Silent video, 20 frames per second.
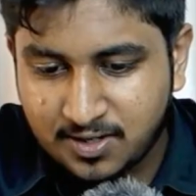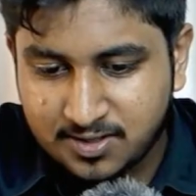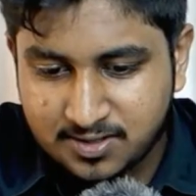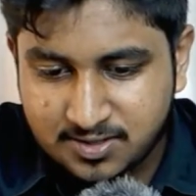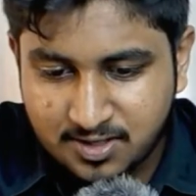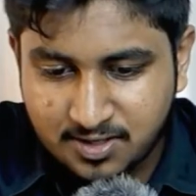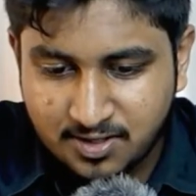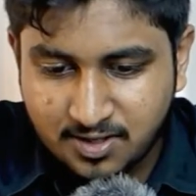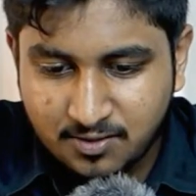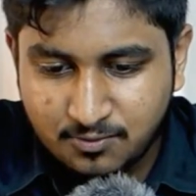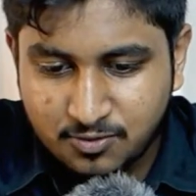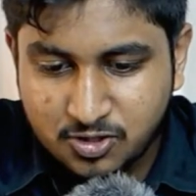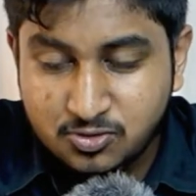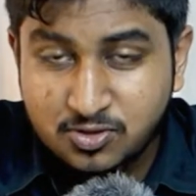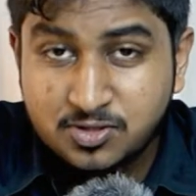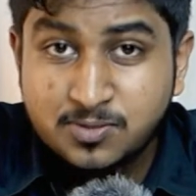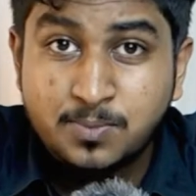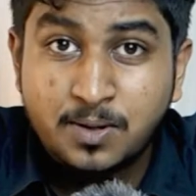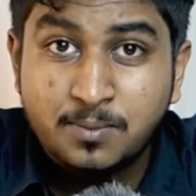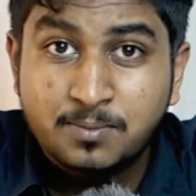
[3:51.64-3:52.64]
particular study
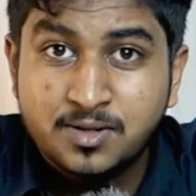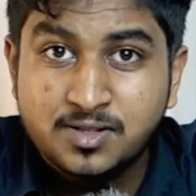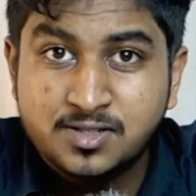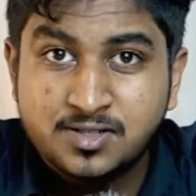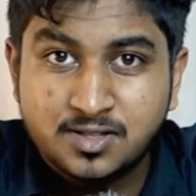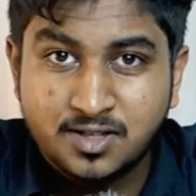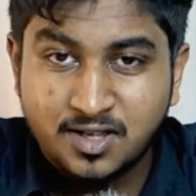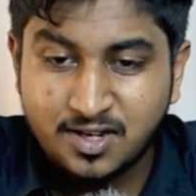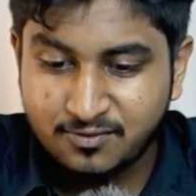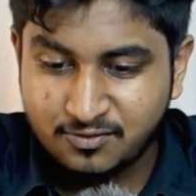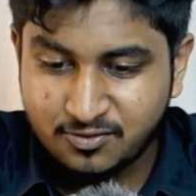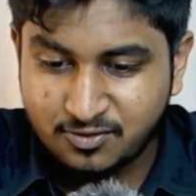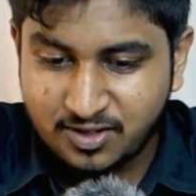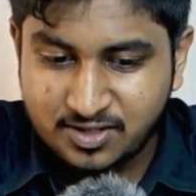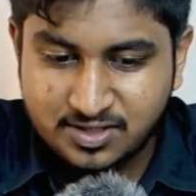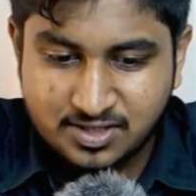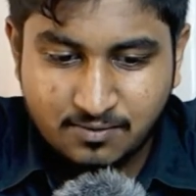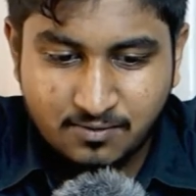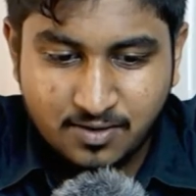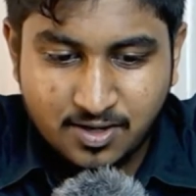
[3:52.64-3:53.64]
which was published in the year of
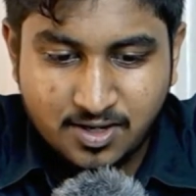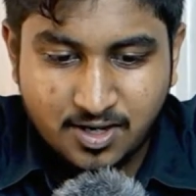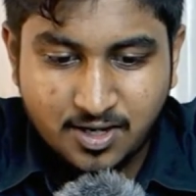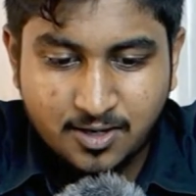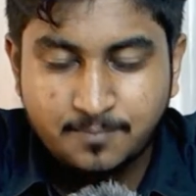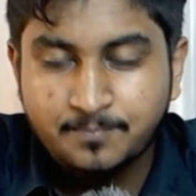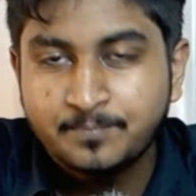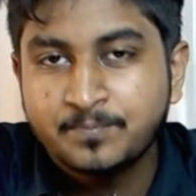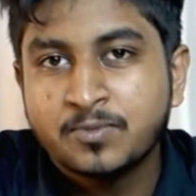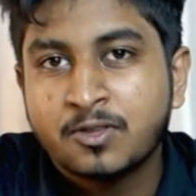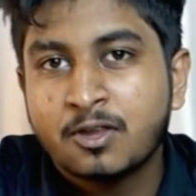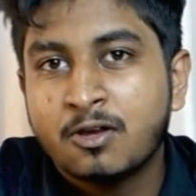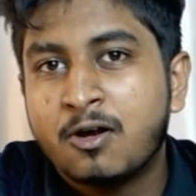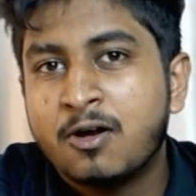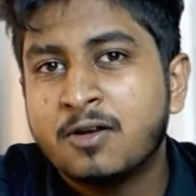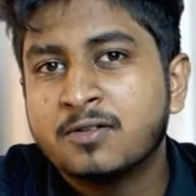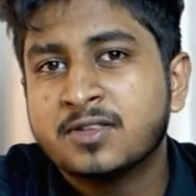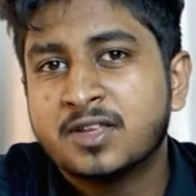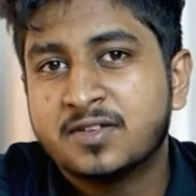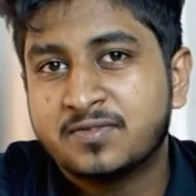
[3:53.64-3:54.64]

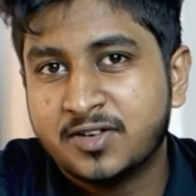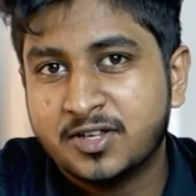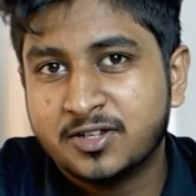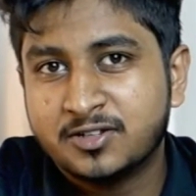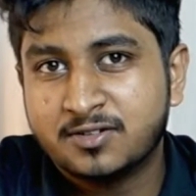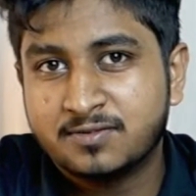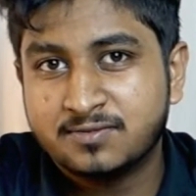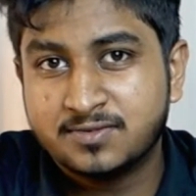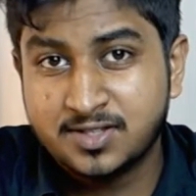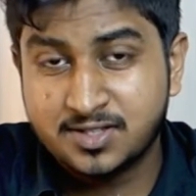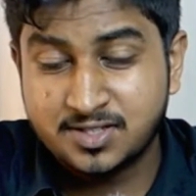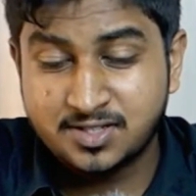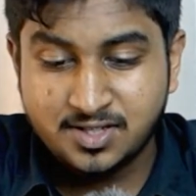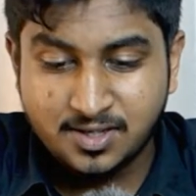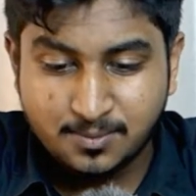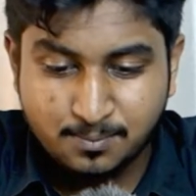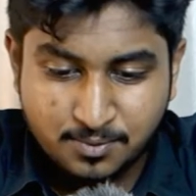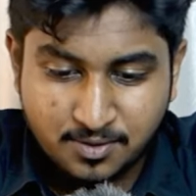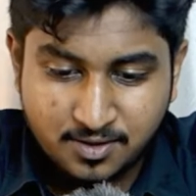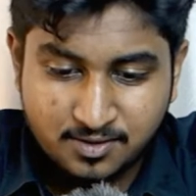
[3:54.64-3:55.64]
2017 on the effect of
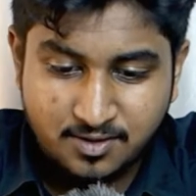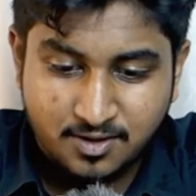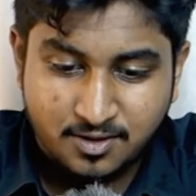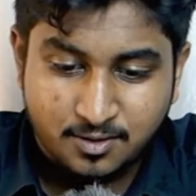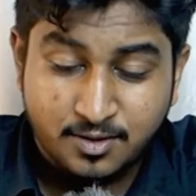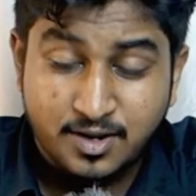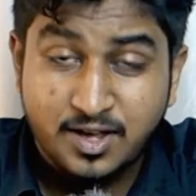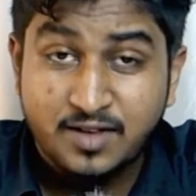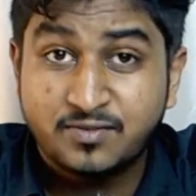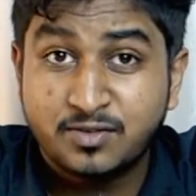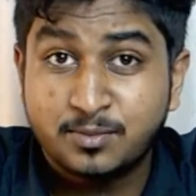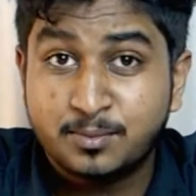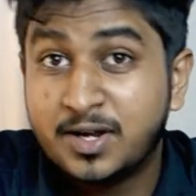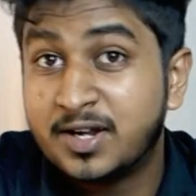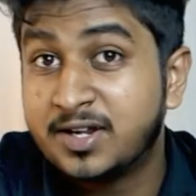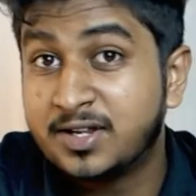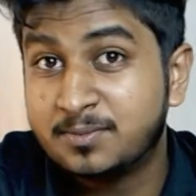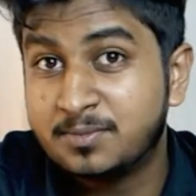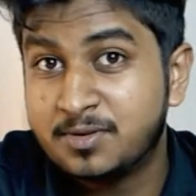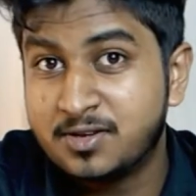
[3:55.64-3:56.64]
this deep breathing or
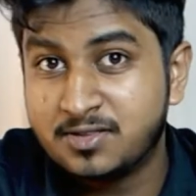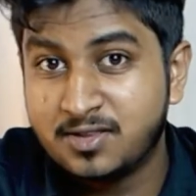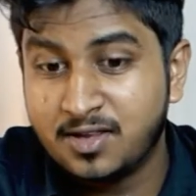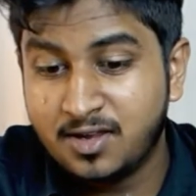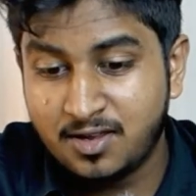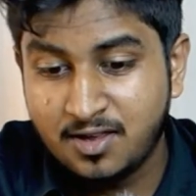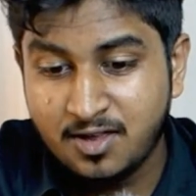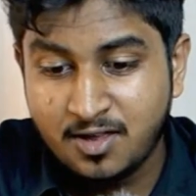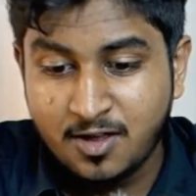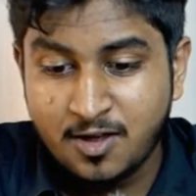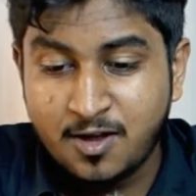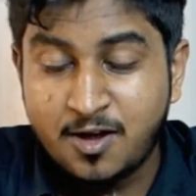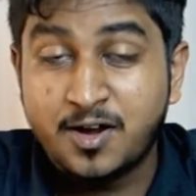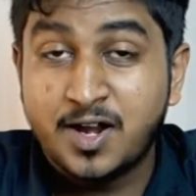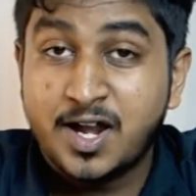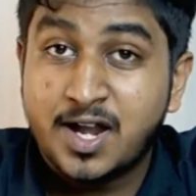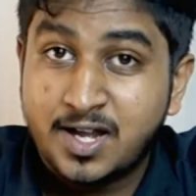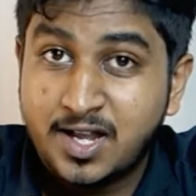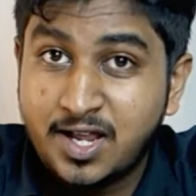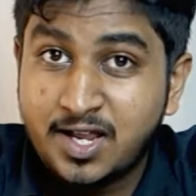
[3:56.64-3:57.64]
diaphragmatic breathing
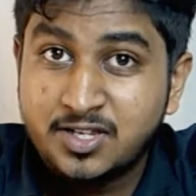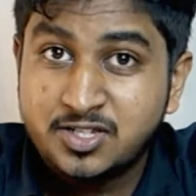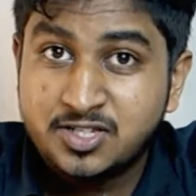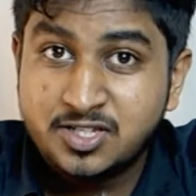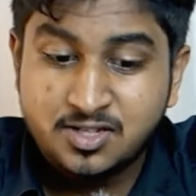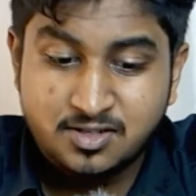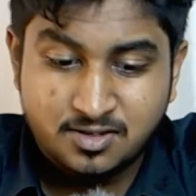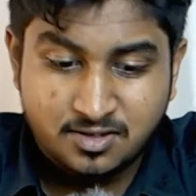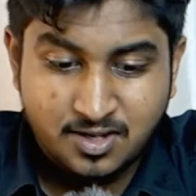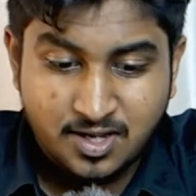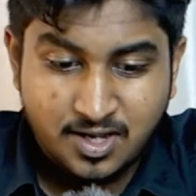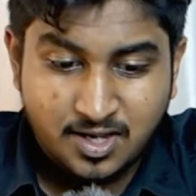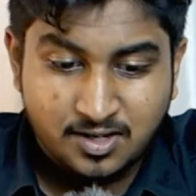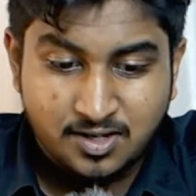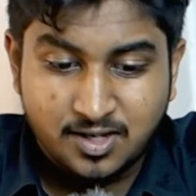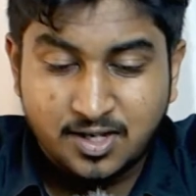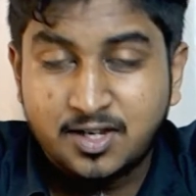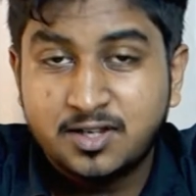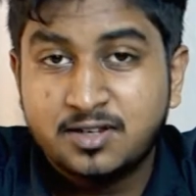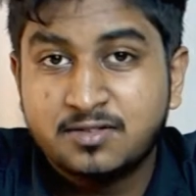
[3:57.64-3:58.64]
on attention
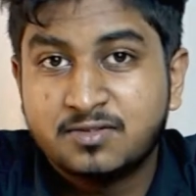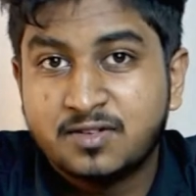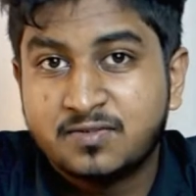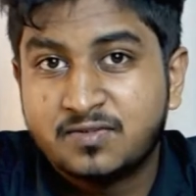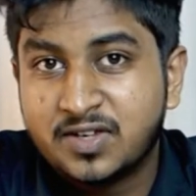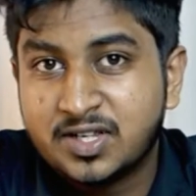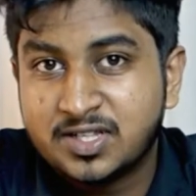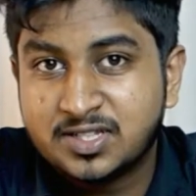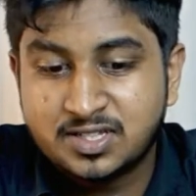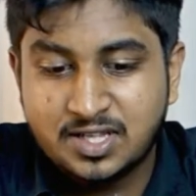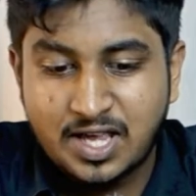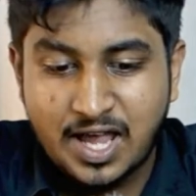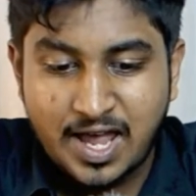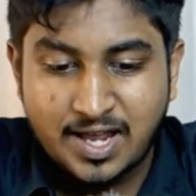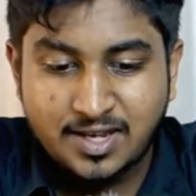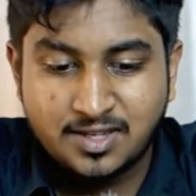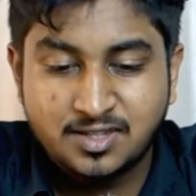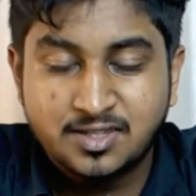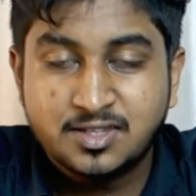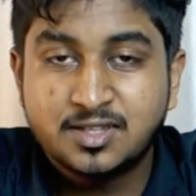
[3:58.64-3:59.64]
negative effects
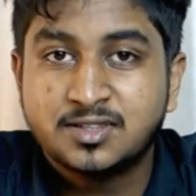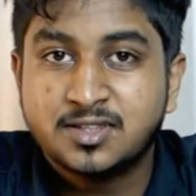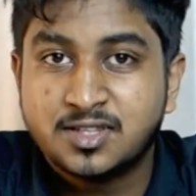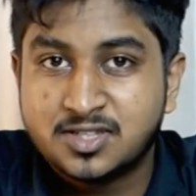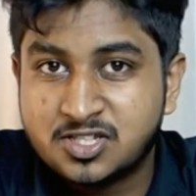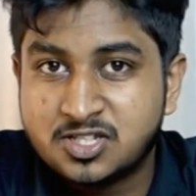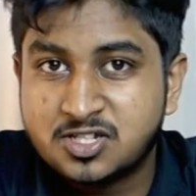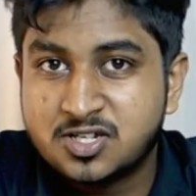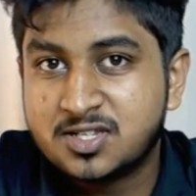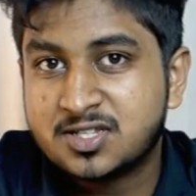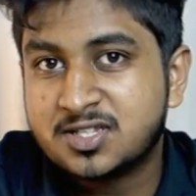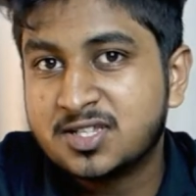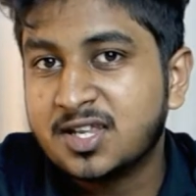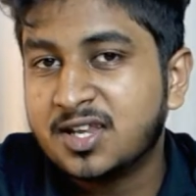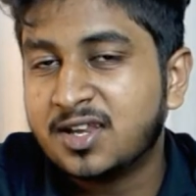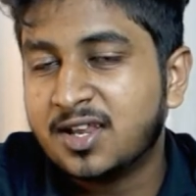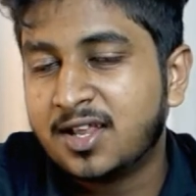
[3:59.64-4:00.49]
and the stress